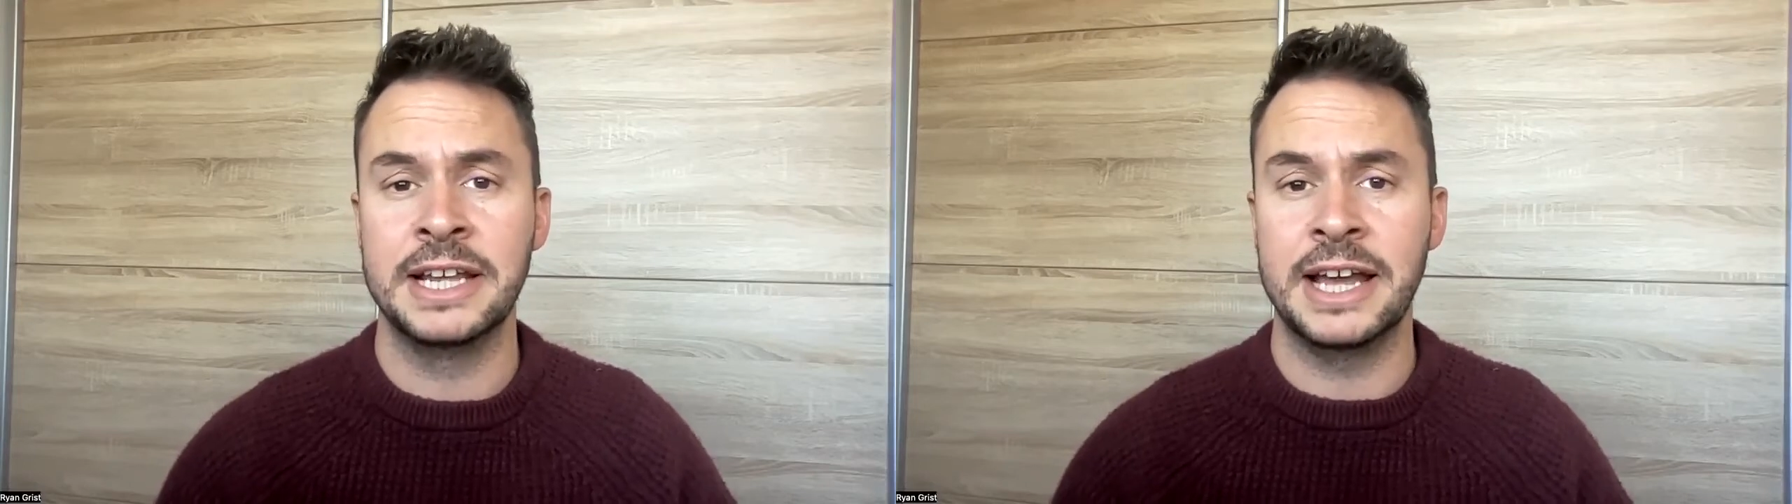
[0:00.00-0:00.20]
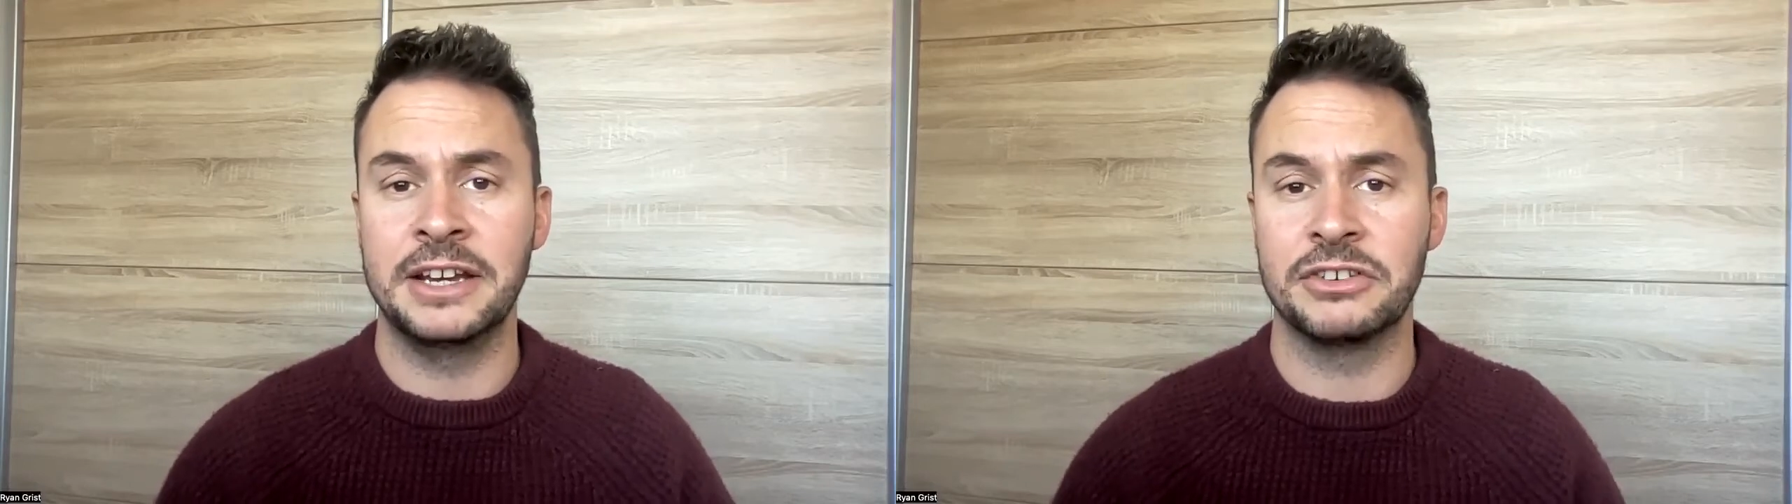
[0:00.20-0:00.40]

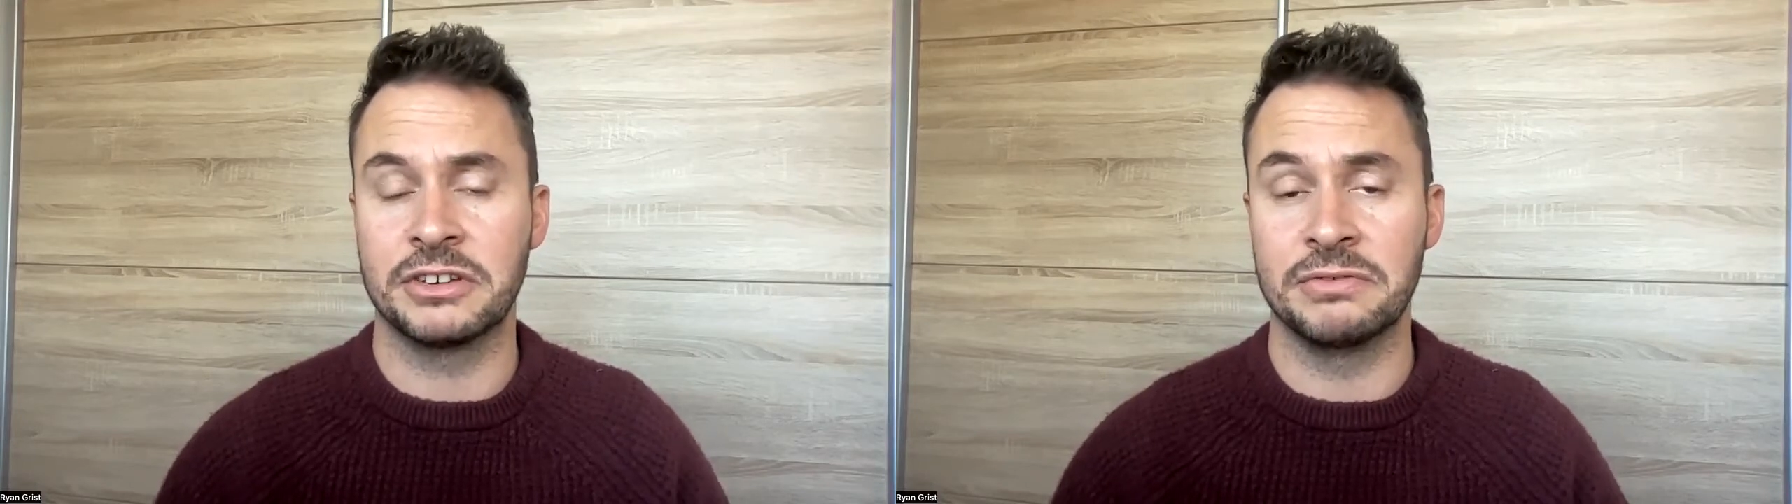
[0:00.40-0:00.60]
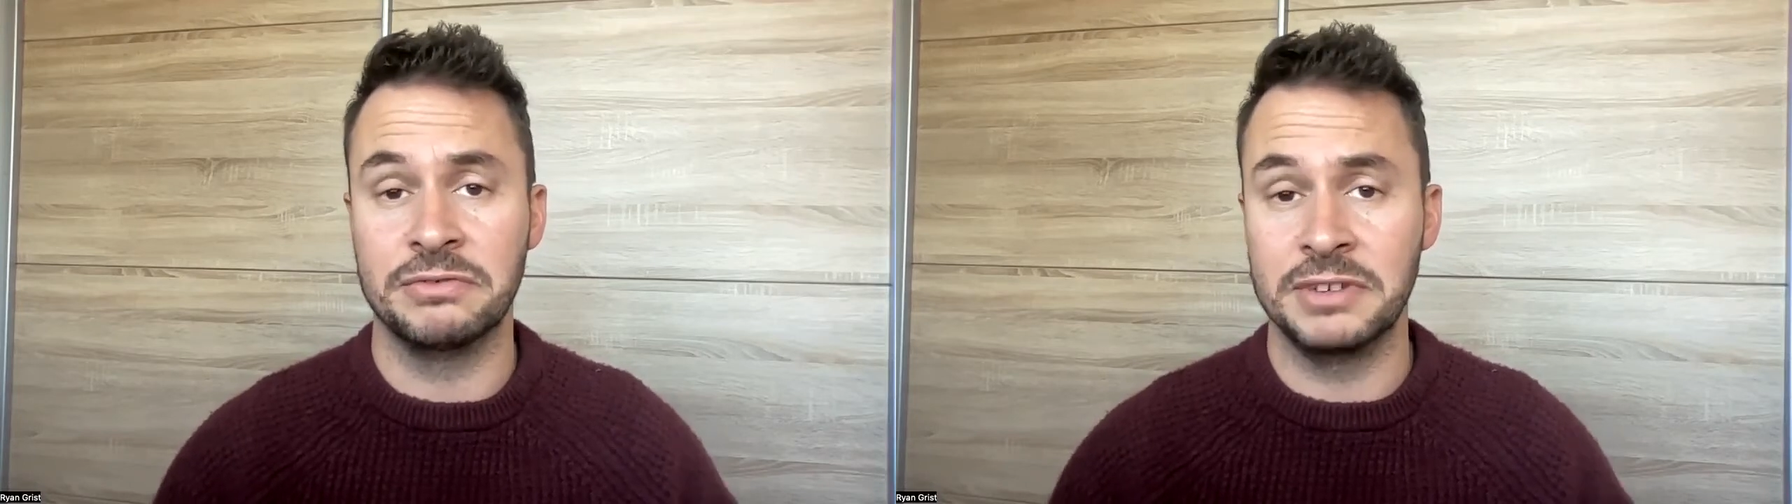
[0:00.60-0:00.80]
and it's just
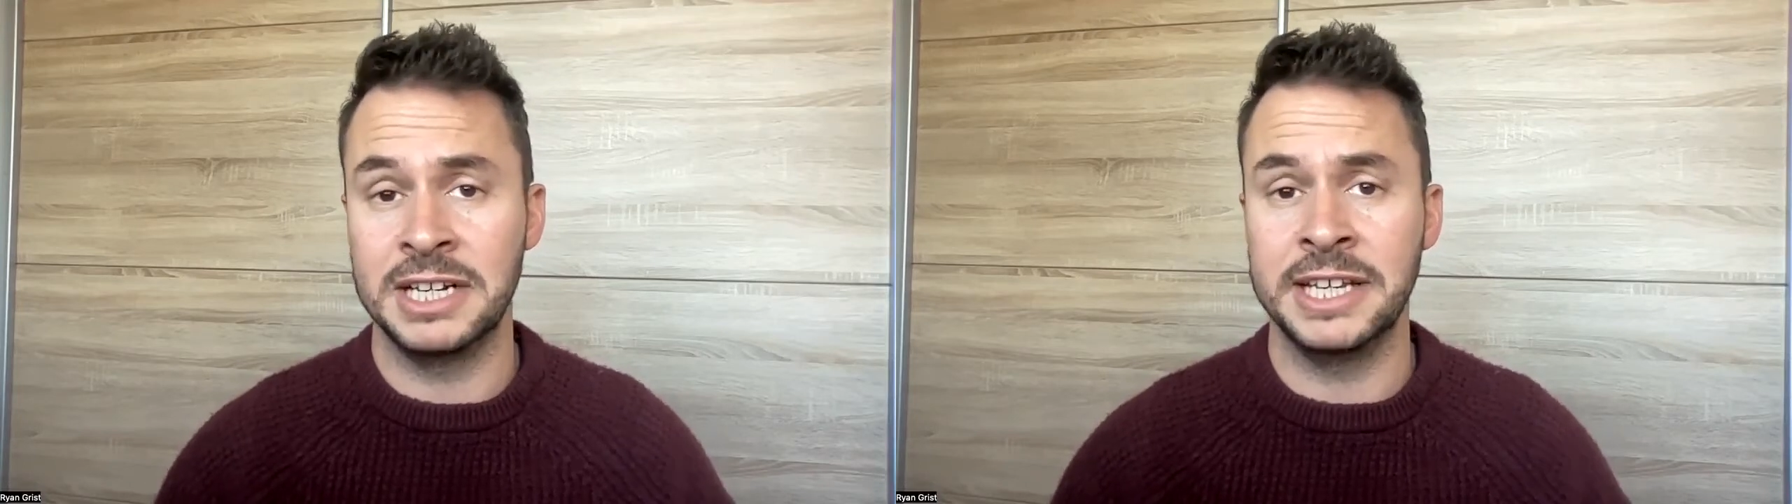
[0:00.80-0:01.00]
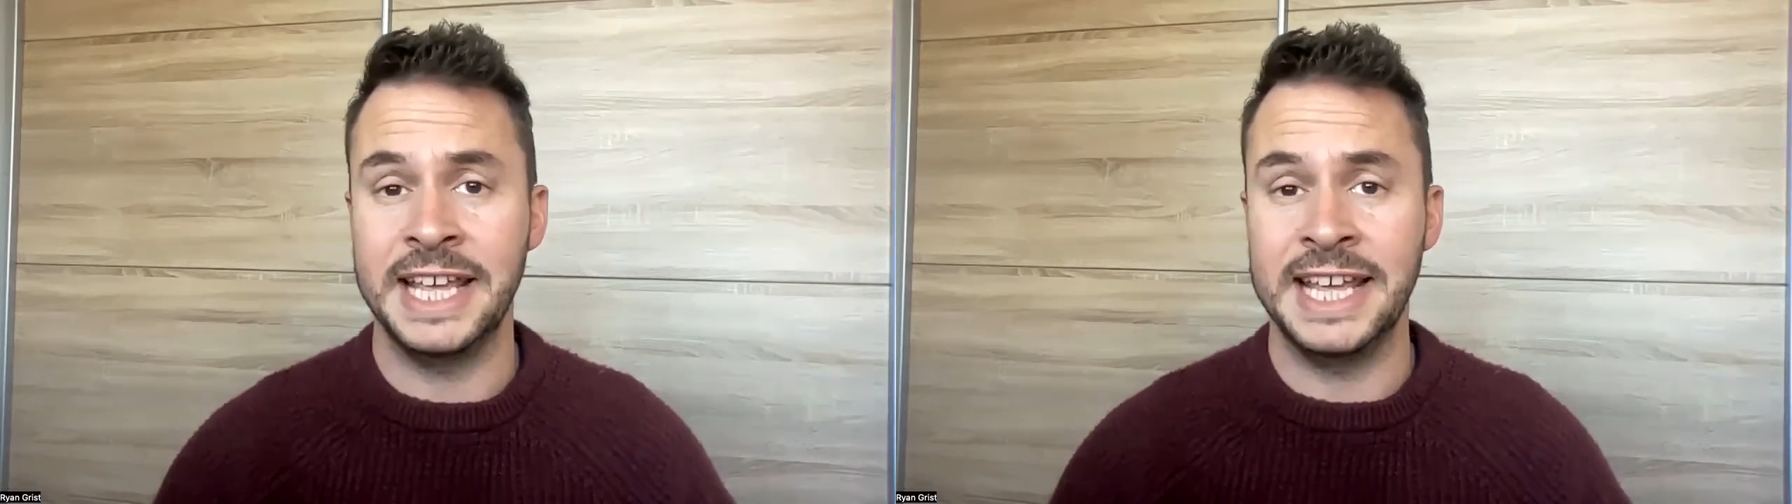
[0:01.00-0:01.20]
a really